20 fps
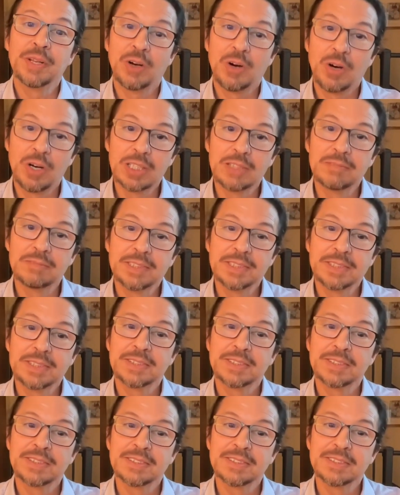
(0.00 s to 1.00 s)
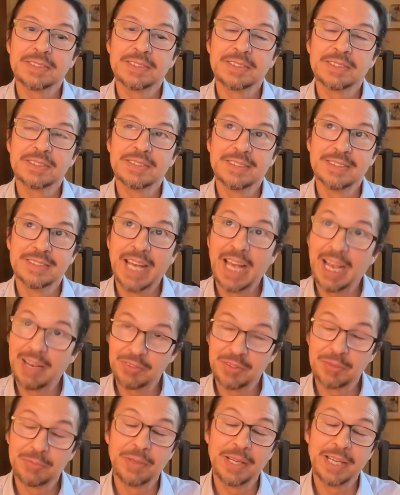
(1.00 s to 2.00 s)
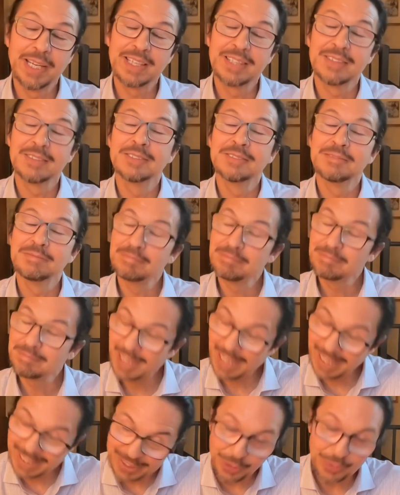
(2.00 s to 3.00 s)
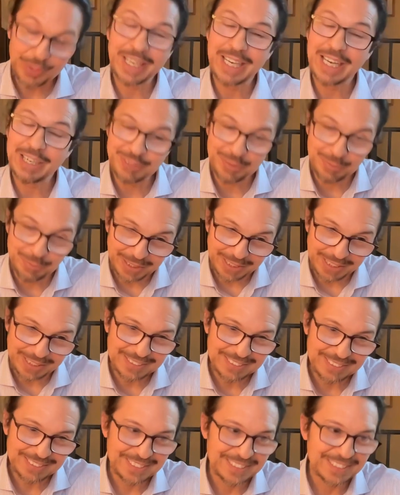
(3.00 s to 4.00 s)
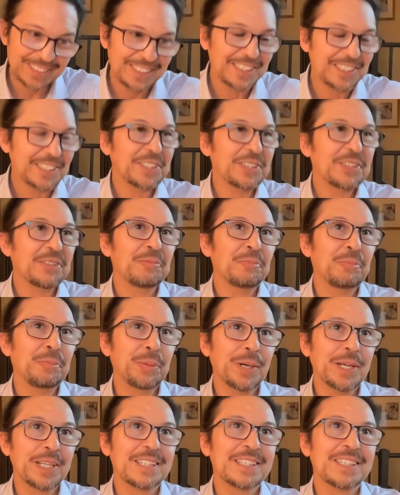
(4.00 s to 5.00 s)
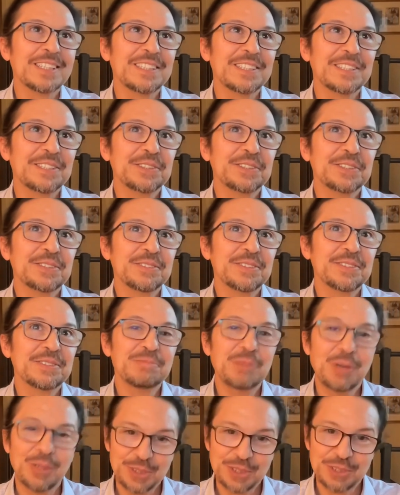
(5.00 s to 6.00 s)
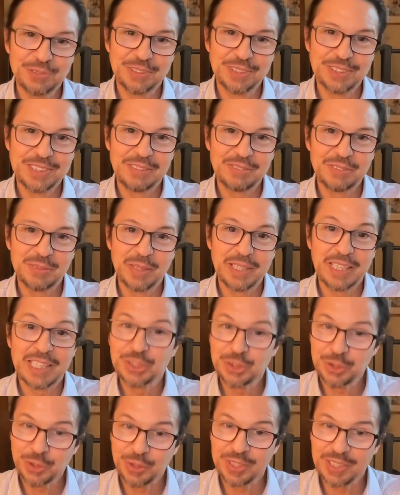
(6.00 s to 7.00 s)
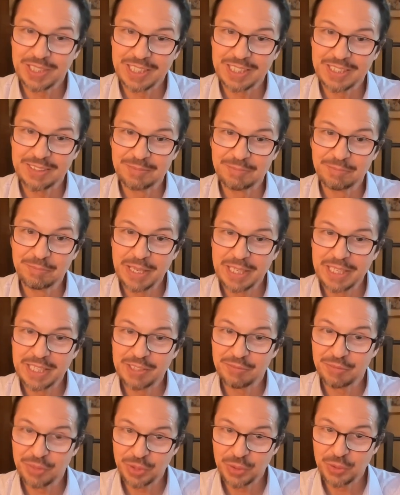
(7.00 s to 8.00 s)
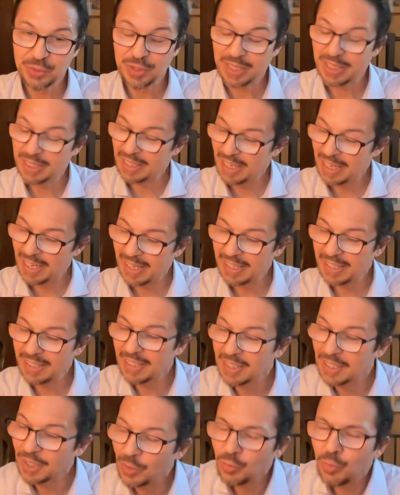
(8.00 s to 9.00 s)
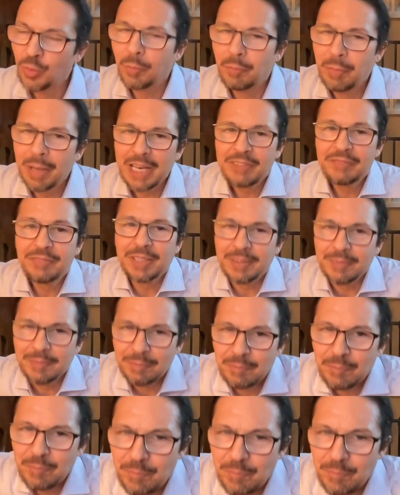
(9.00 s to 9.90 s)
that all of us have to make. I know not everybody, but most of us have to make. And certainly many of you and I will benefit